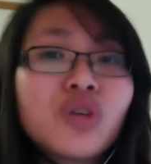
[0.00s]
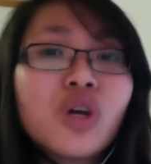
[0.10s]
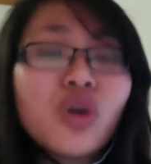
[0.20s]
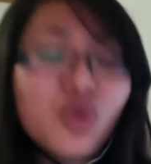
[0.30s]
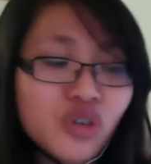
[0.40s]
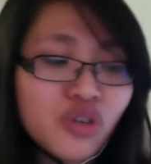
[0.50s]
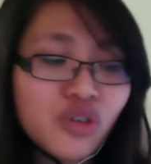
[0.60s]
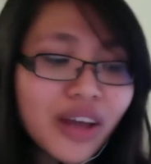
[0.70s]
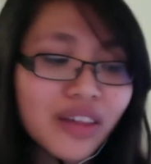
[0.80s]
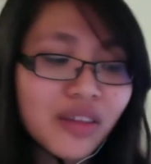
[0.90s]
your
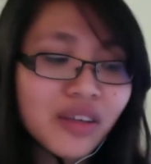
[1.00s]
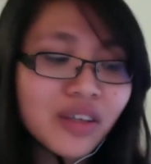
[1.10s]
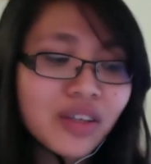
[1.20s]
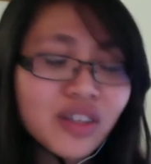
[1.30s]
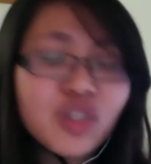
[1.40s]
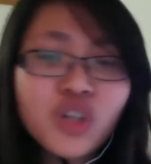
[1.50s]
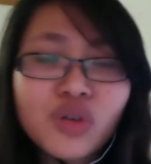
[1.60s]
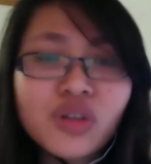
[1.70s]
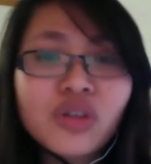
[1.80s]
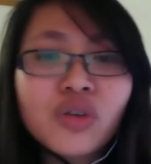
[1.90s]
strength, because it shows that
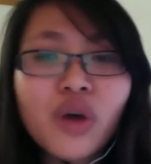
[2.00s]
you